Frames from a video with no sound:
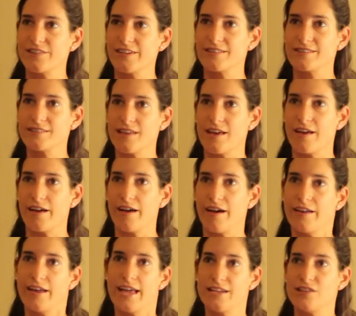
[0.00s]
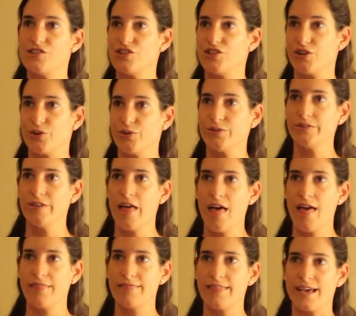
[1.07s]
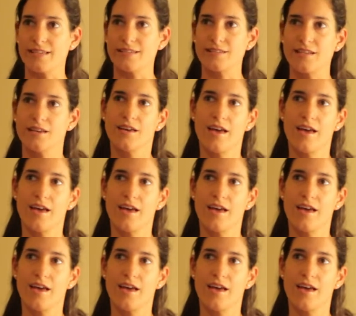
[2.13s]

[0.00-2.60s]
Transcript: It's an NGO that